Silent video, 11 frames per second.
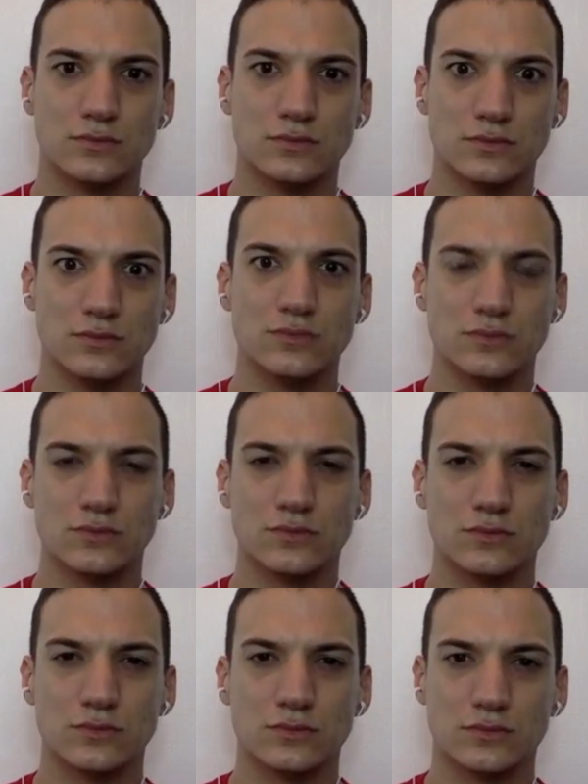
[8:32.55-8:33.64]

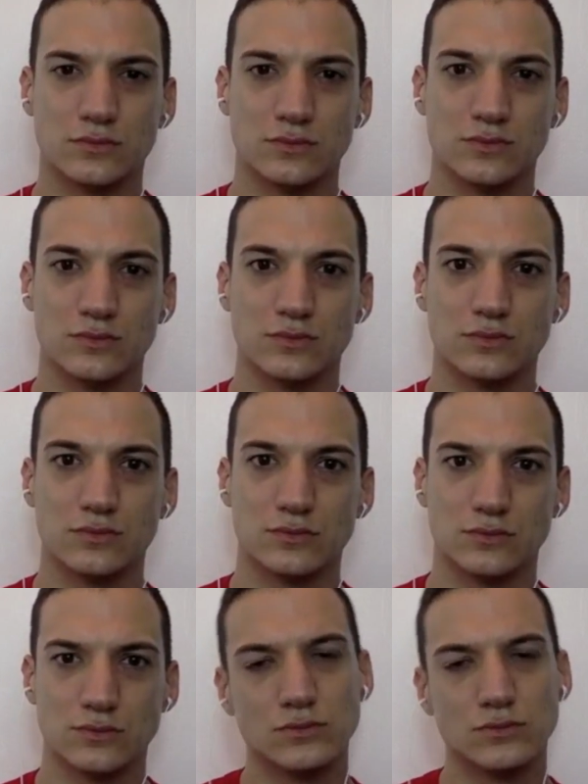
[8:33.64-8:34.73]

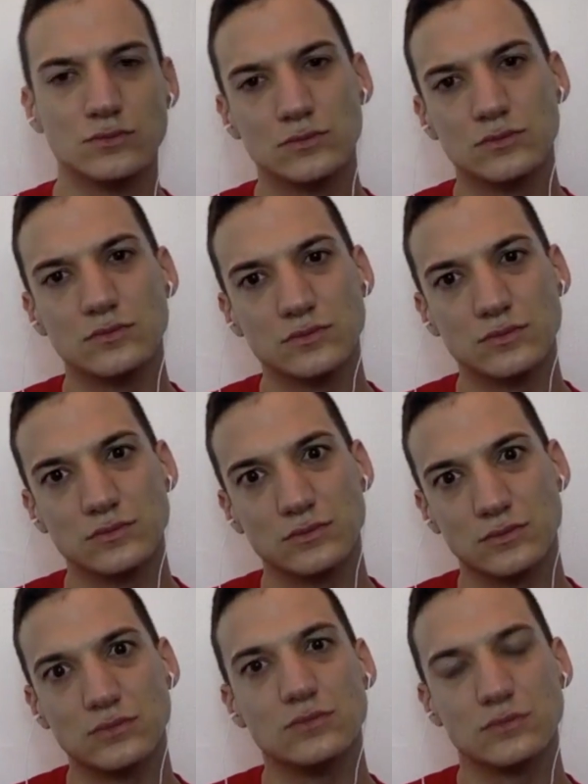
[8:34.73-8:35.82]

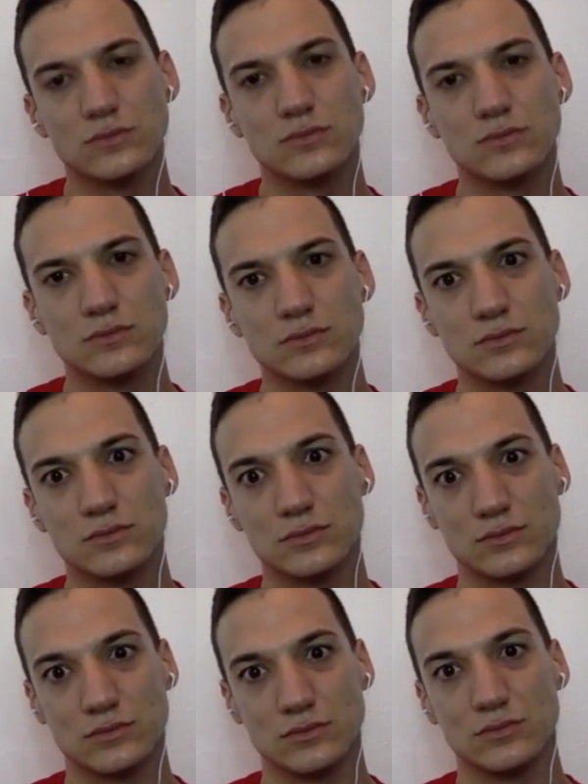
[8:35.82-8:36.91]

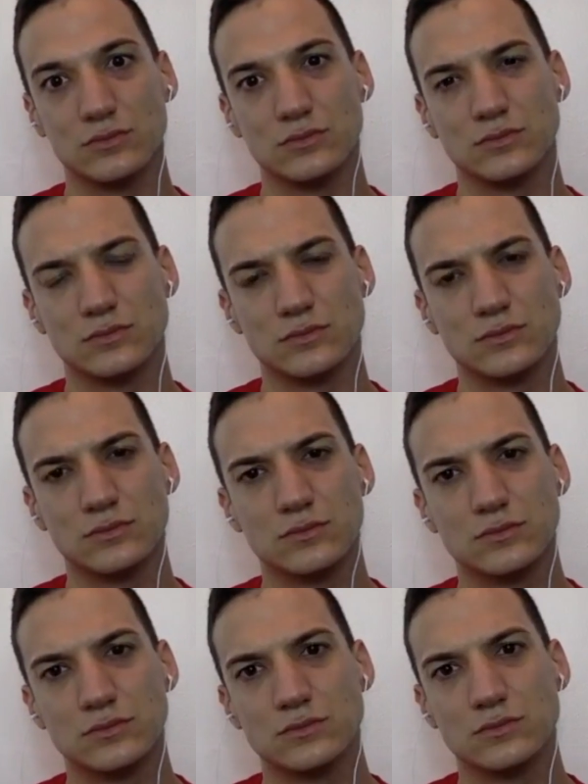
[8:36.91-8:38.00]

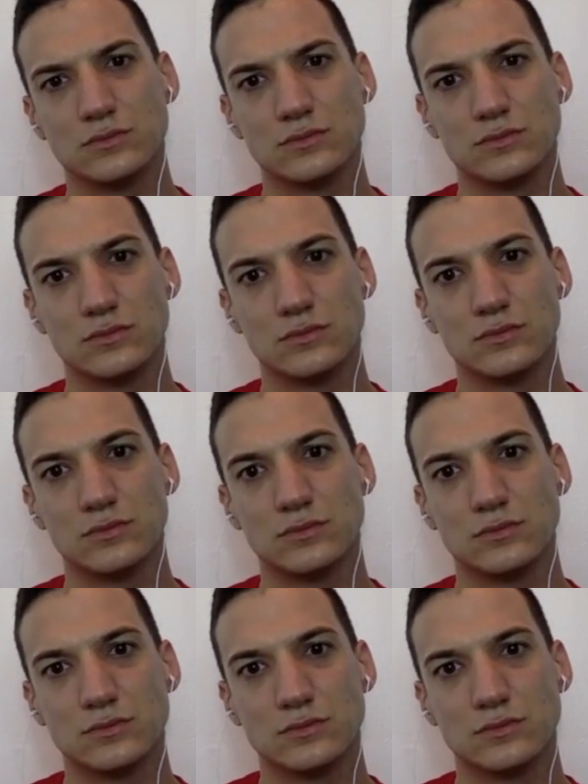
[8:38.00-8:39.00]
No words are spoken by the person on screen.